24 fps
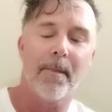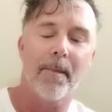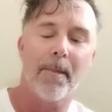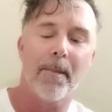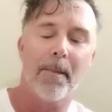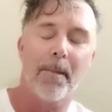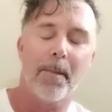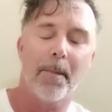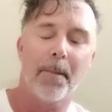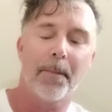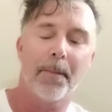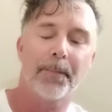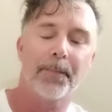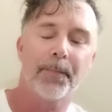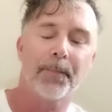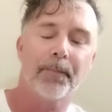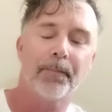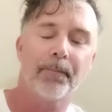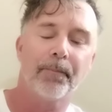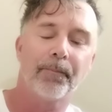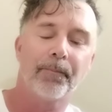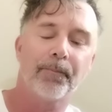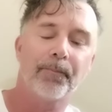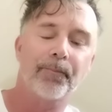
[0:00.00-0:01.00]

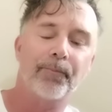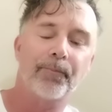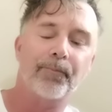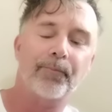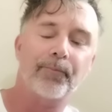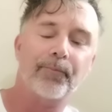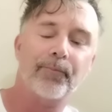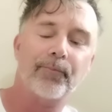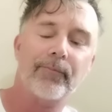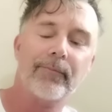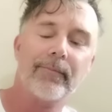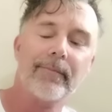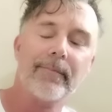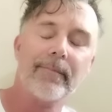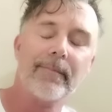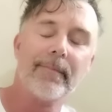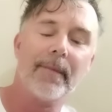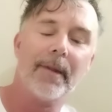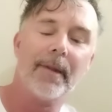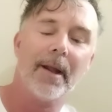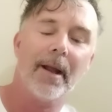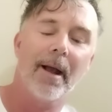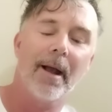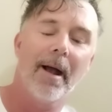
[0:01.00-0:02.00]

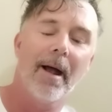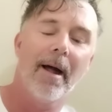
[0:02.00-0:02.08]
[no speech]